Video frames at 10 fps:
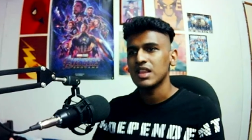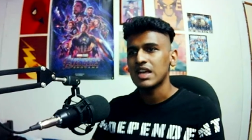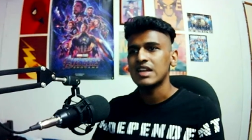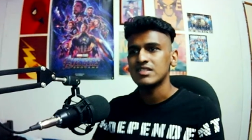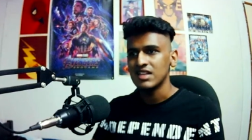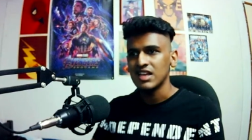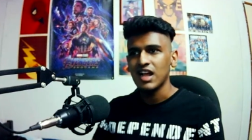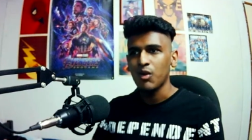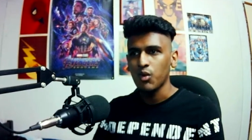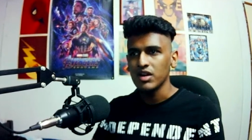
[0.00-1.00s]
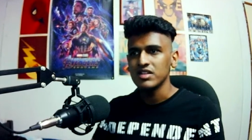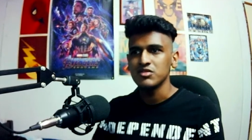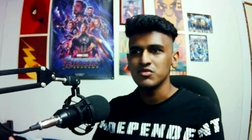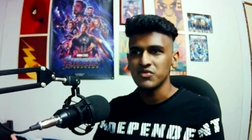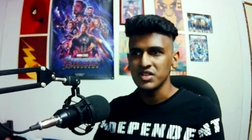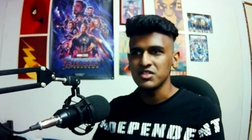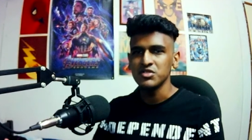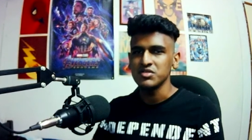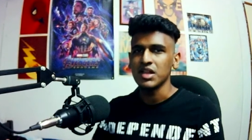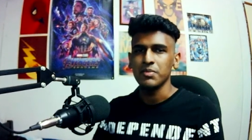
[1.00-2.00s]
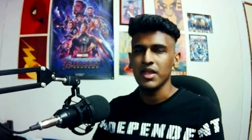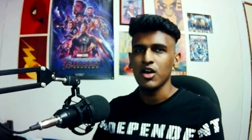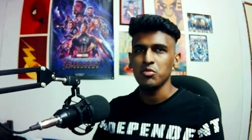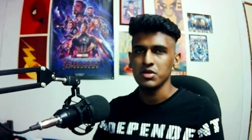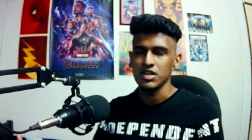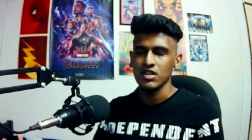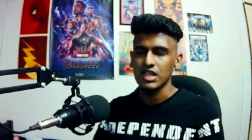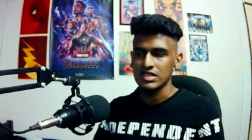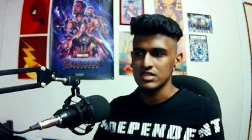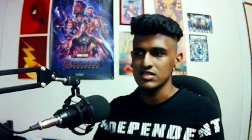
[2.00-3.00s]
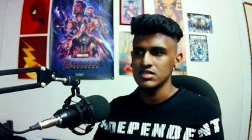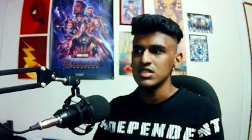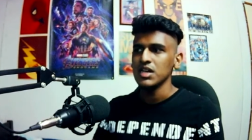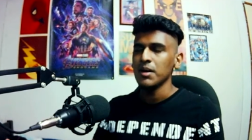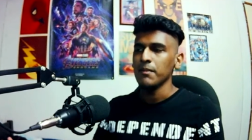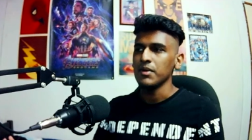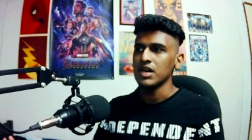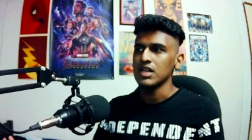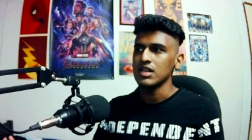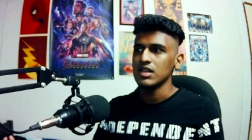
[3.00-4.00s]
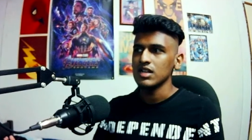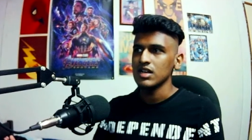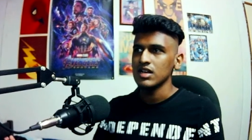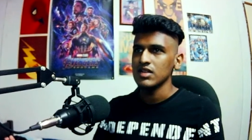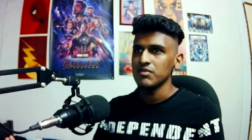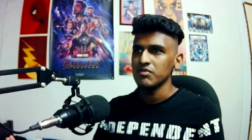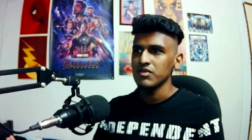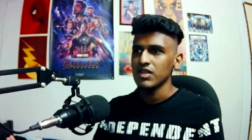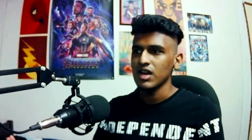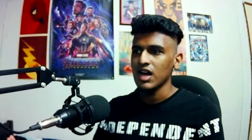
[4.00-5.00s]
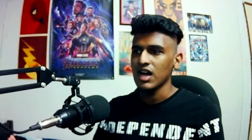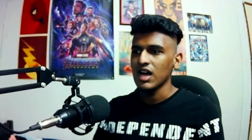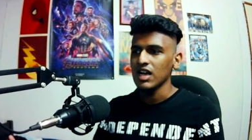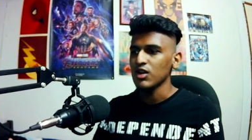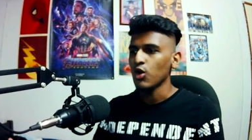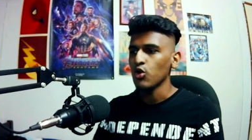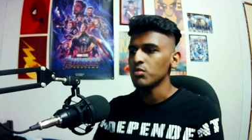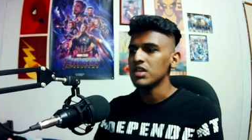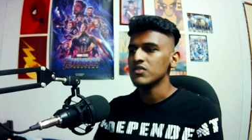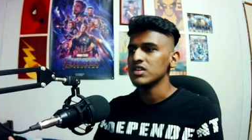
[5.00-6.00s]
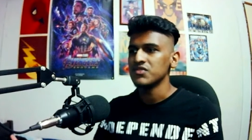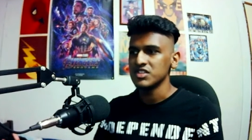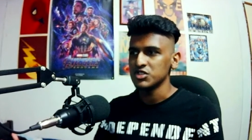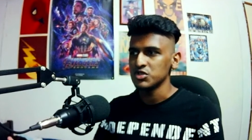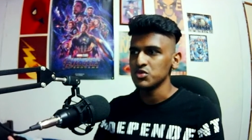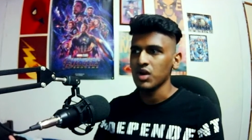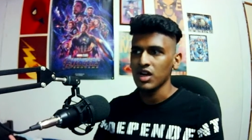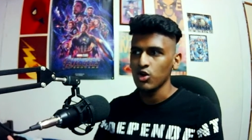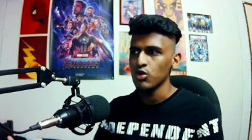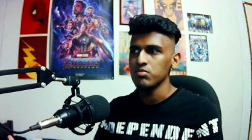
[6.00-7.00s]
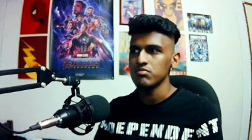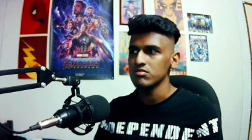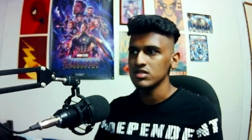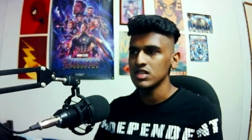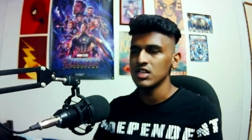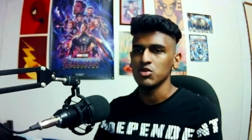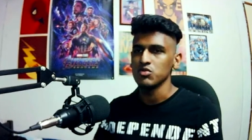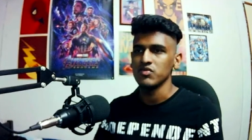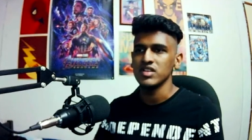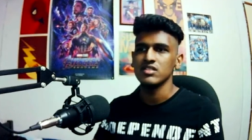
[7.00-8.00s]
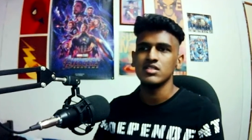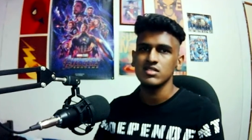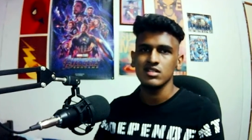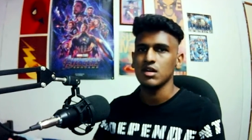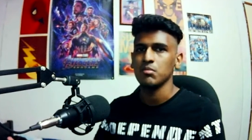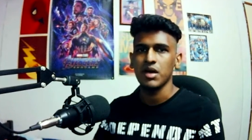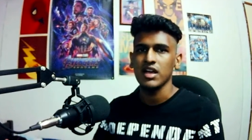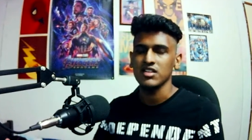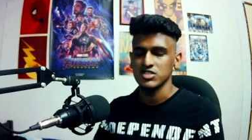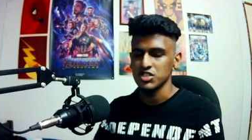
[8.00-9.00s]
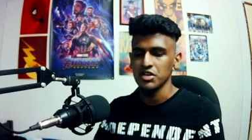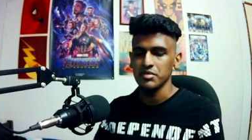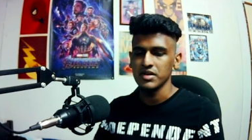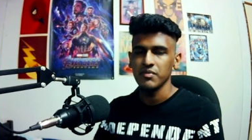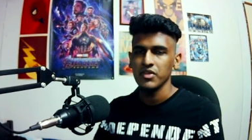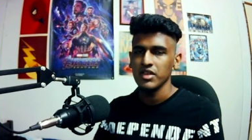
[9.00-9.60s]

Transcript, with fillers: like I said, I wanted Vince to step down, but not like this. But I hope, even if it's true, I hope you know, Vince doesn't come back as chairman.